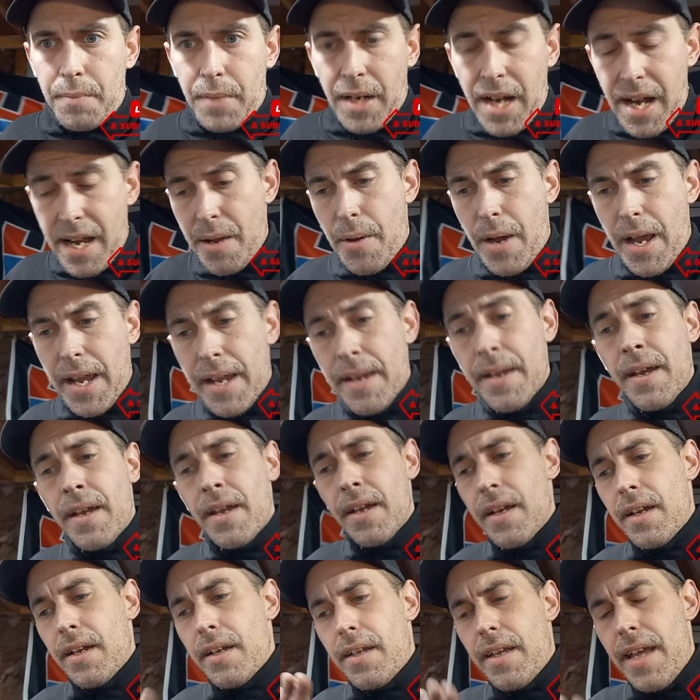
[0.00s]
But anyway,
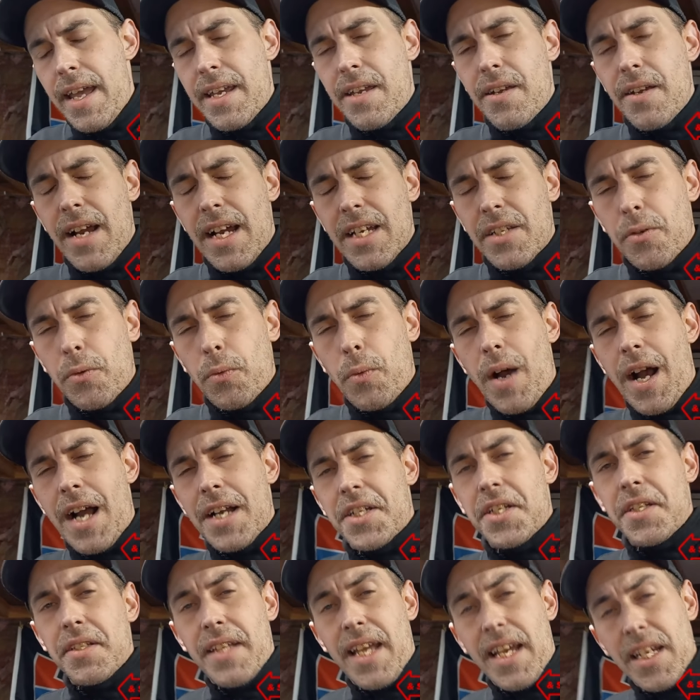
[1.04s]
thank you guys for
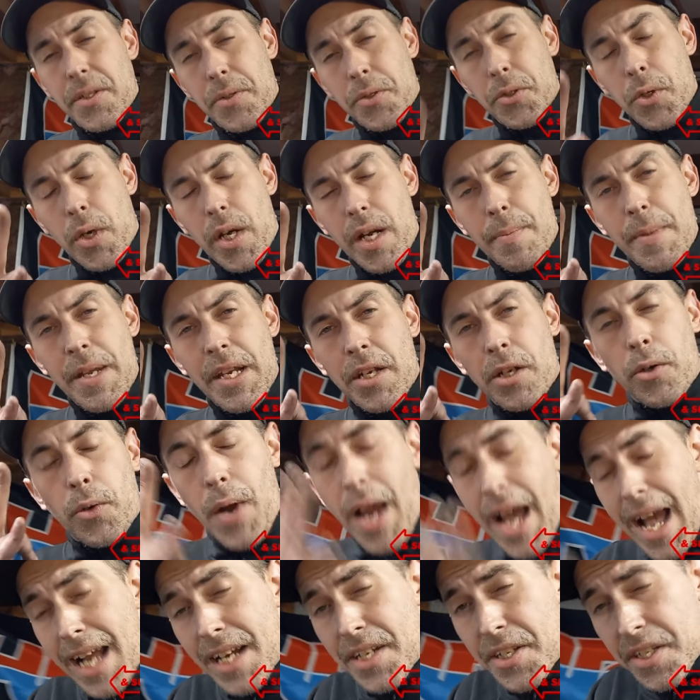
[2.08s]
watching. Thanks for joining me in the
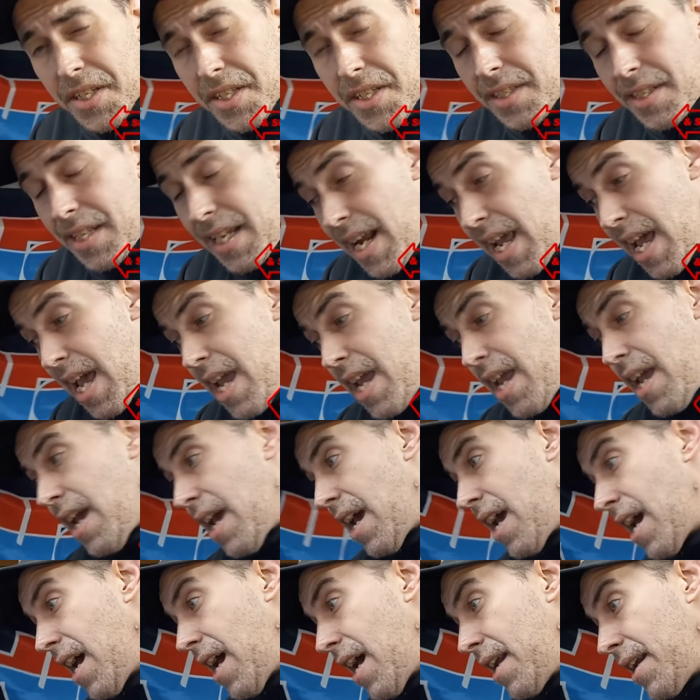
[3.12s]
garages today.
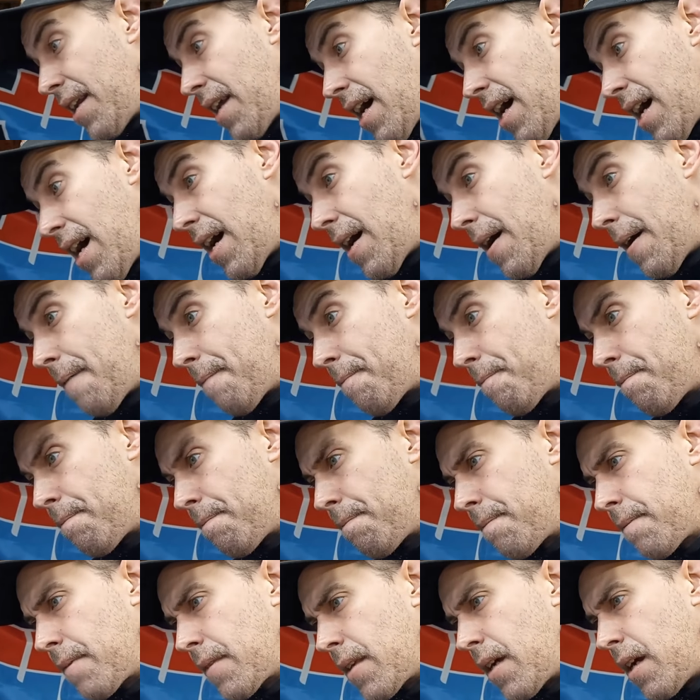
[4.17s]
And I'll
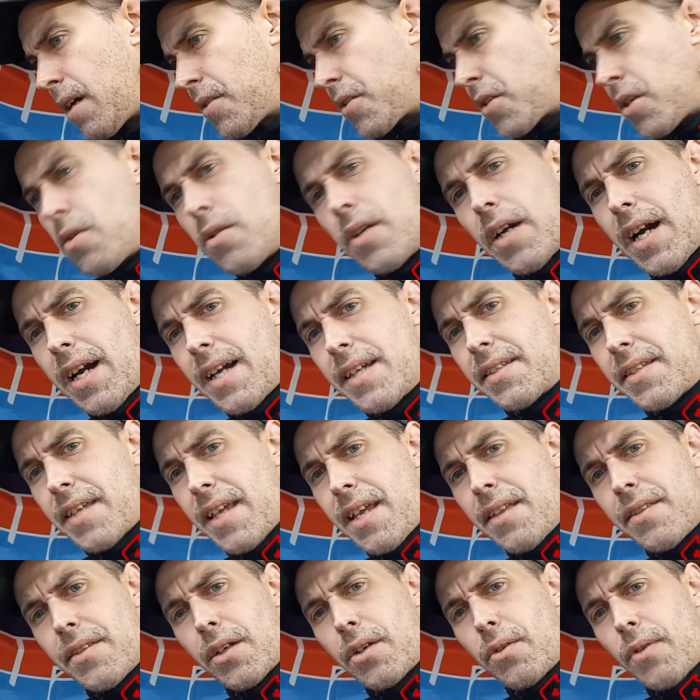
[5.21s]
see you guys
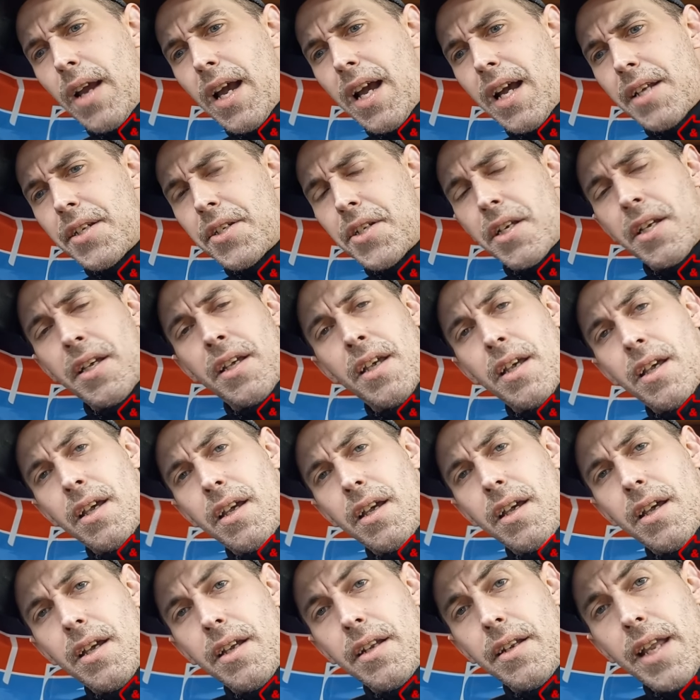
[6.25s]
in the garage
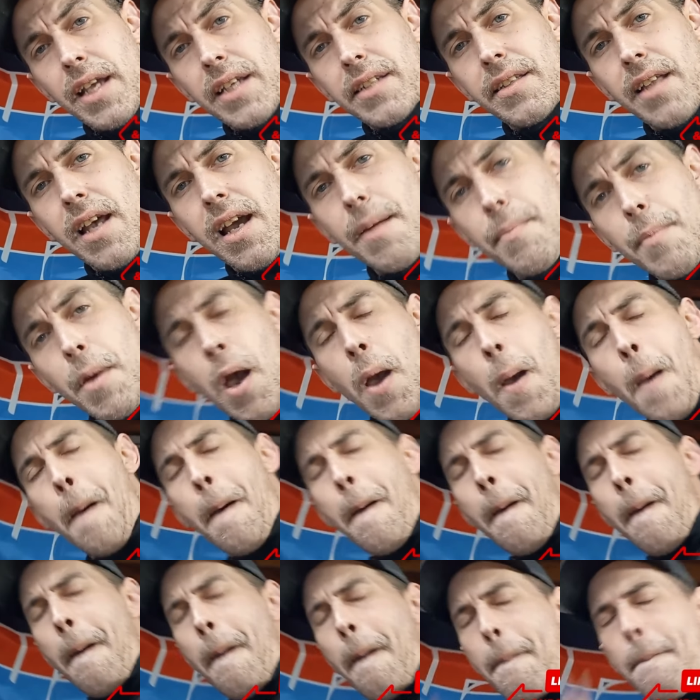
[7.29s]
next time.
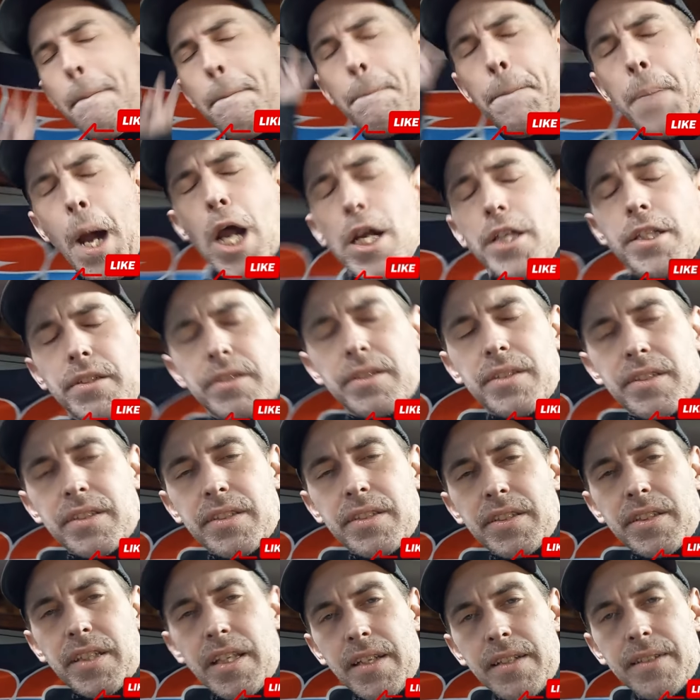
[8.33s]

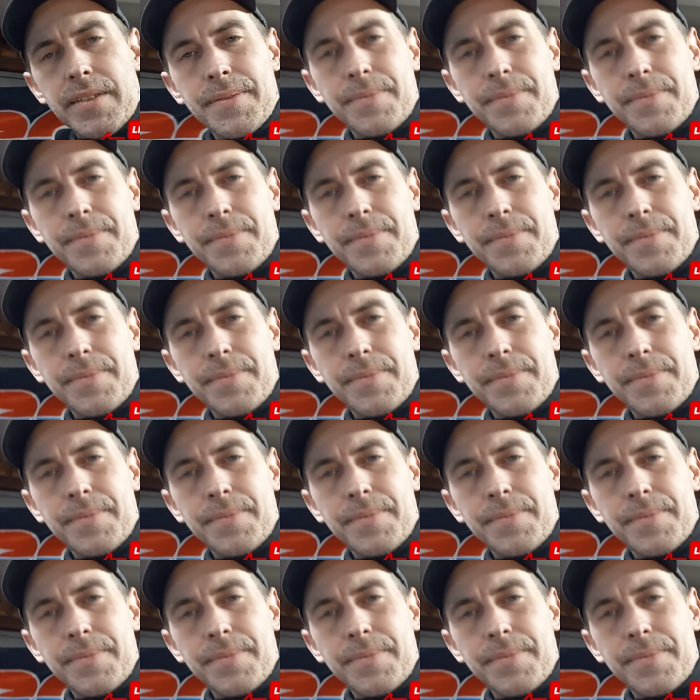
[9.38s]
Peace.